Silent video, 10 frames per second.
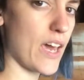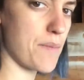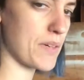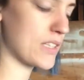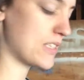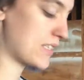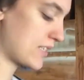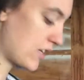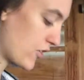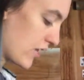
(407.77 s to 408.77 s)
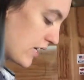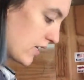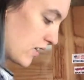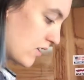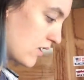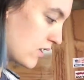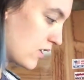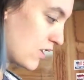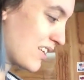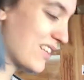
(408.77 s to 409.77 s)
I'm considering
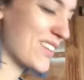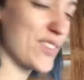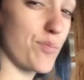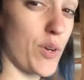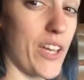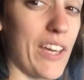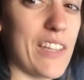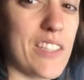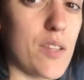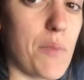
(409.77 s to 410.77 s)
bringing it to the